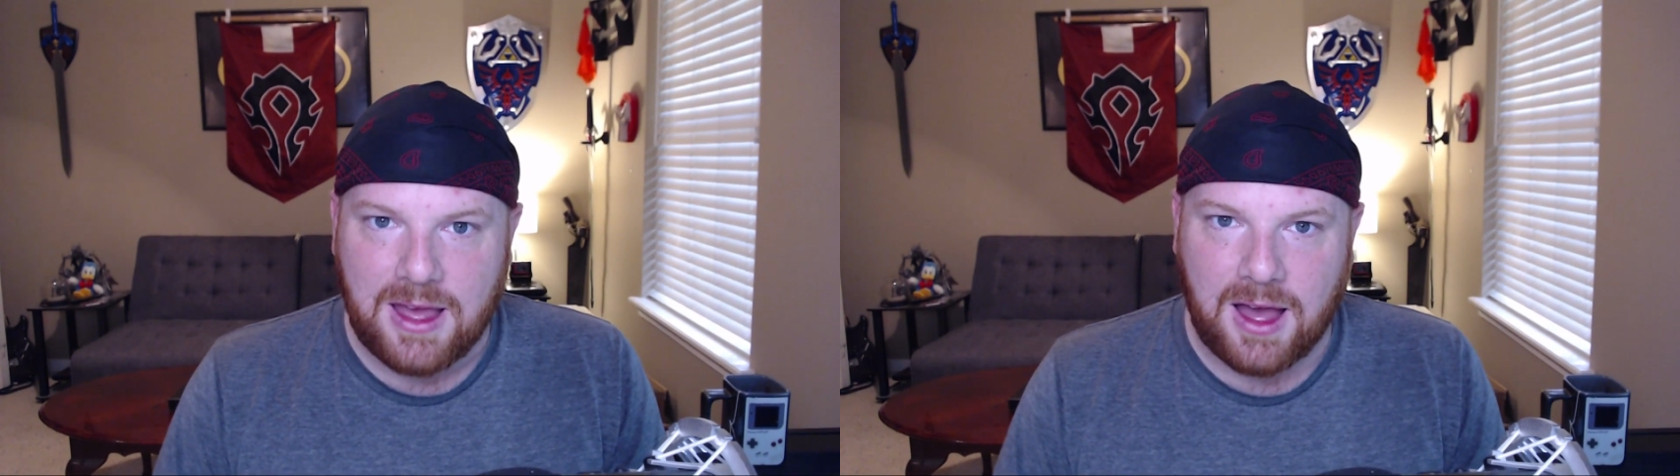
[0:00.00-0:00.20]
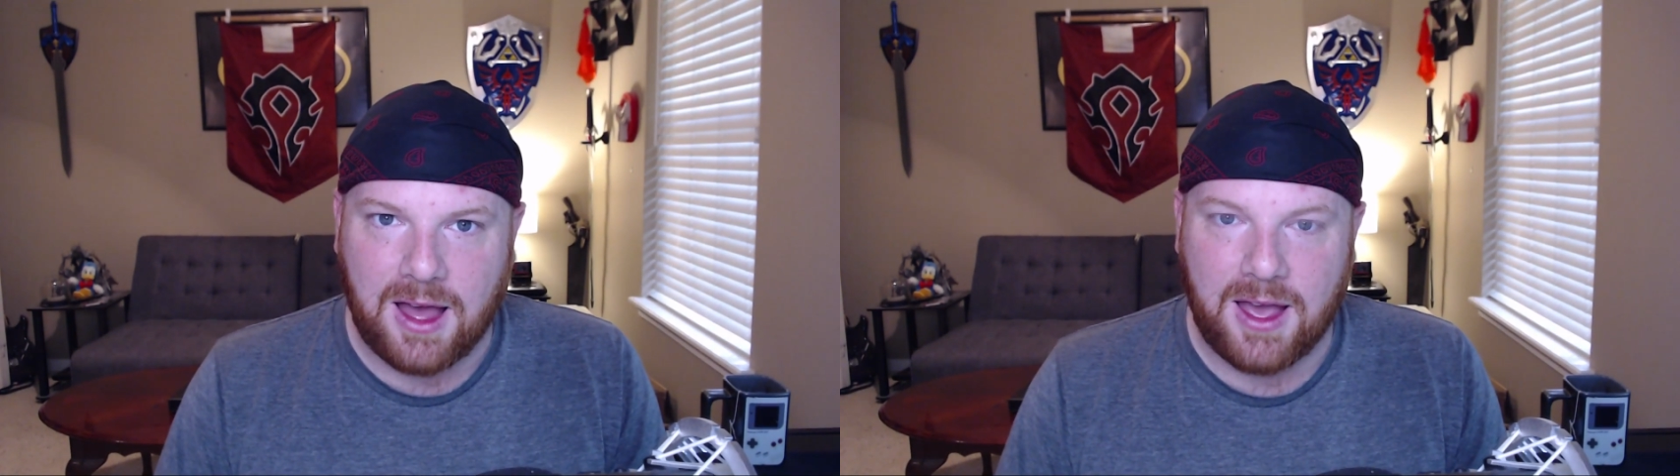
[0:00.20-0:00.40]

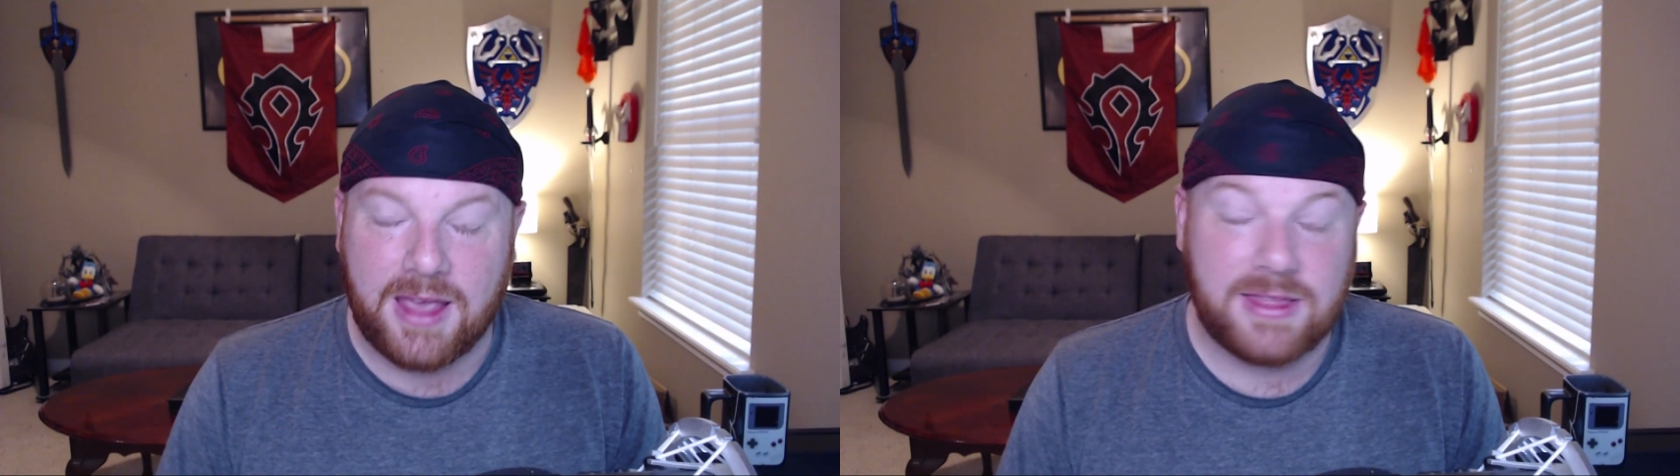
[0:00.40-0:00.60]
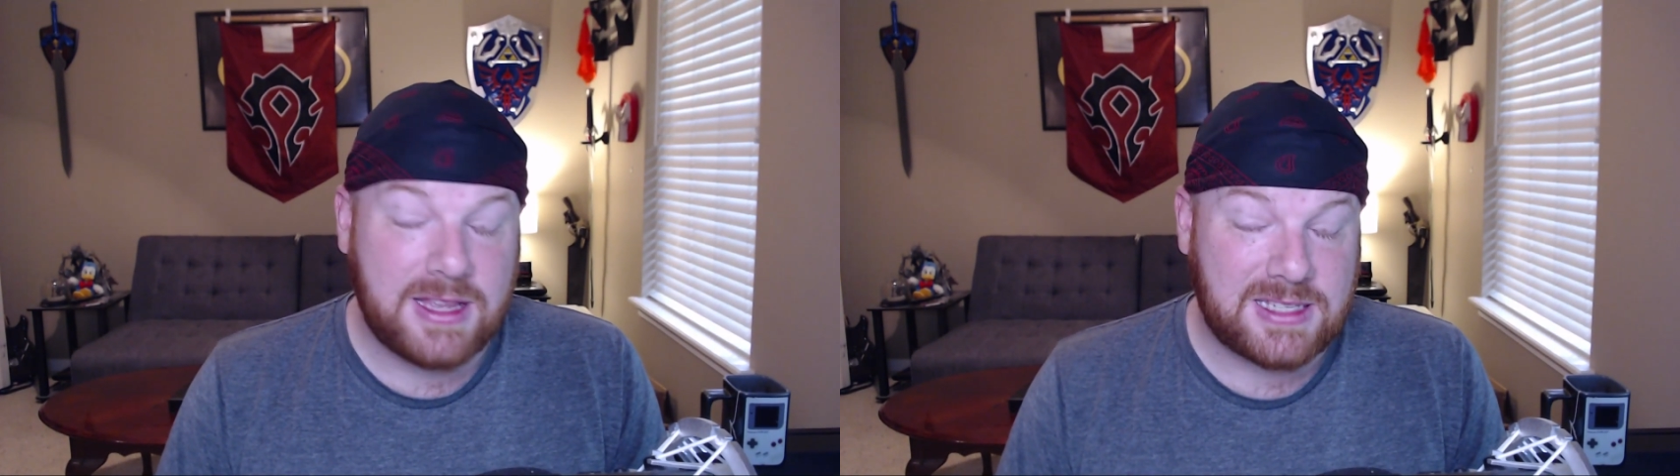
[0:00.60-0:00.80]

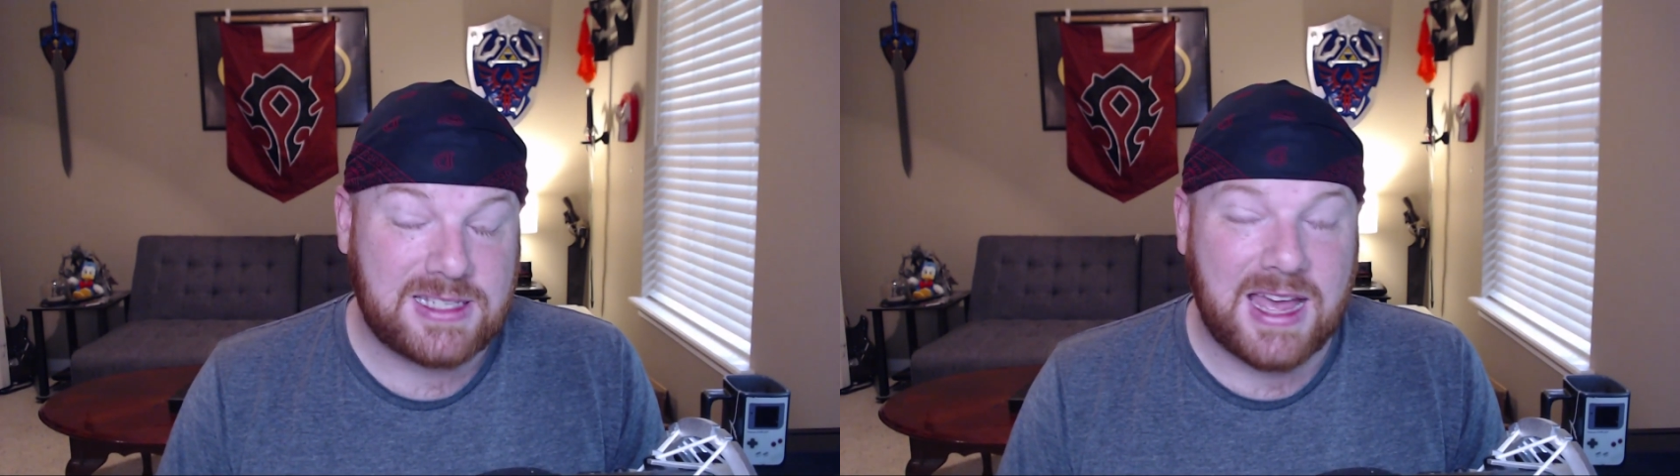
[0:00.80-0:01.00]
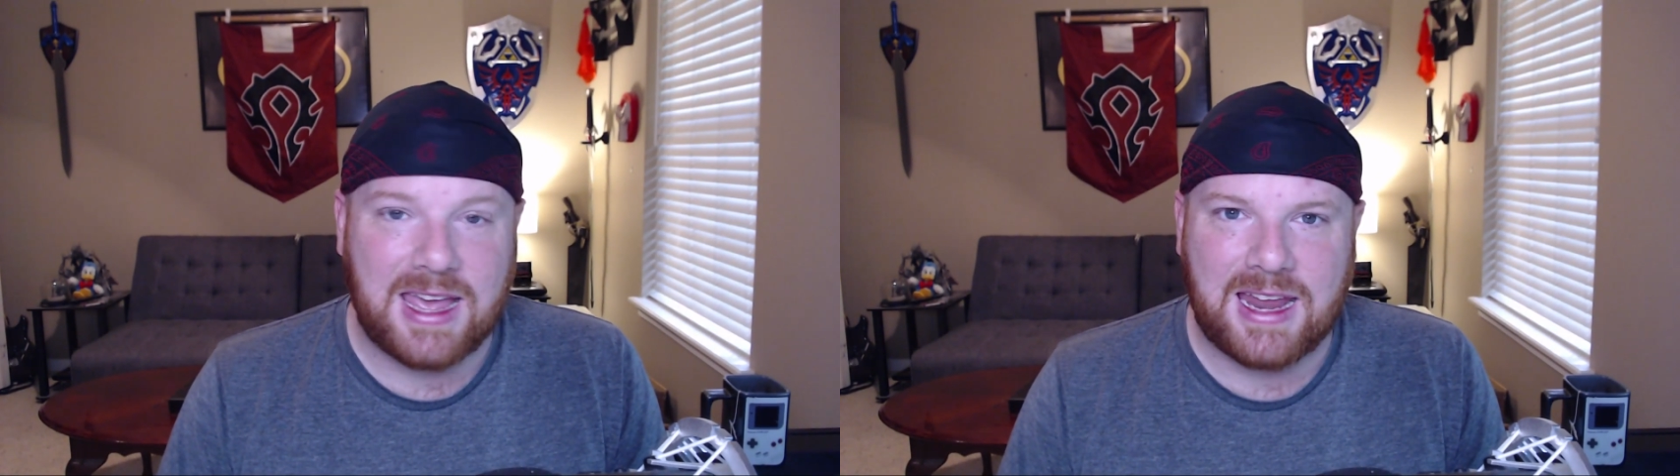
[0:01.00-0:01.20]
in this
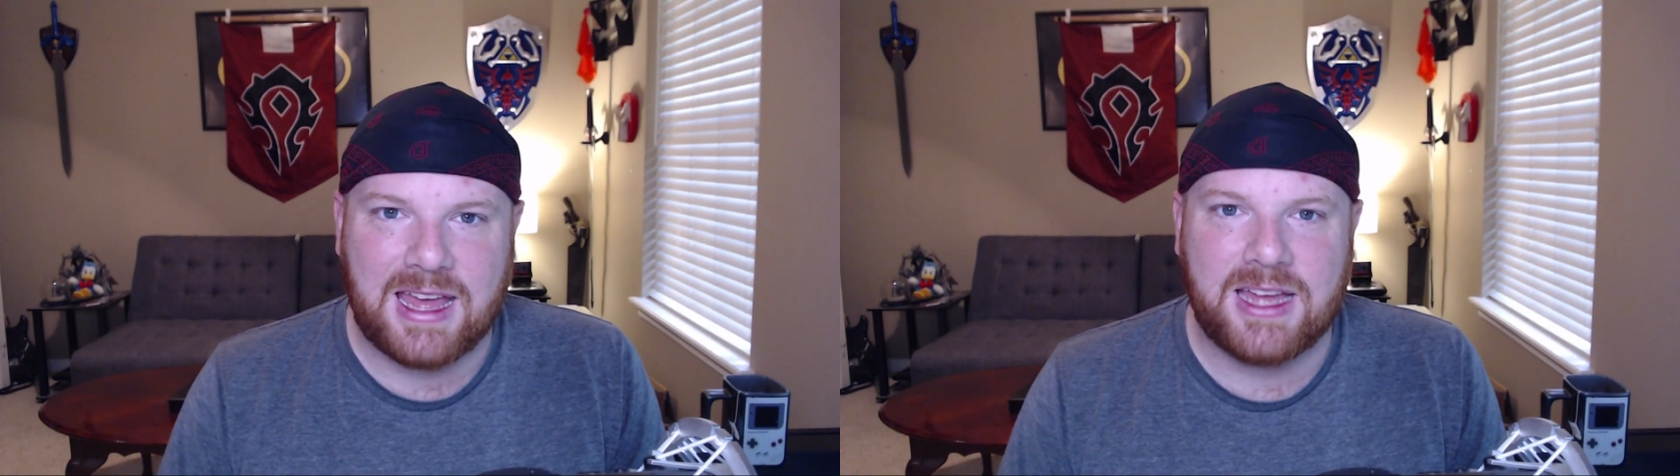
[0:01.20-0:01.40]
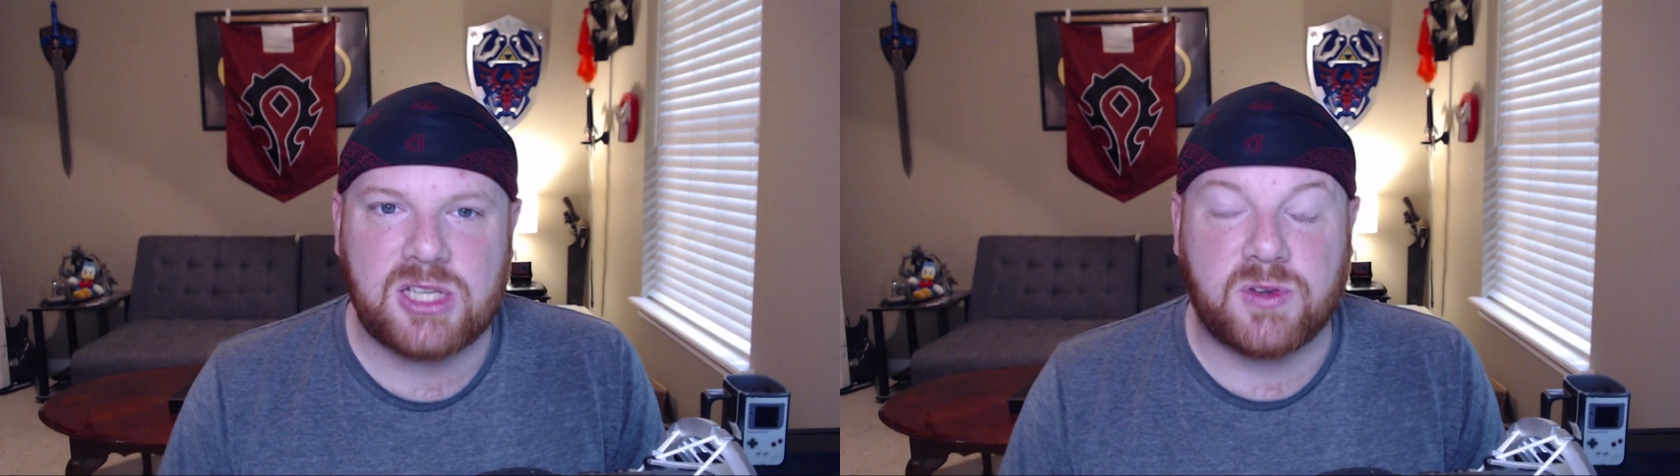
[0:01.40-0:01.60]
day and age.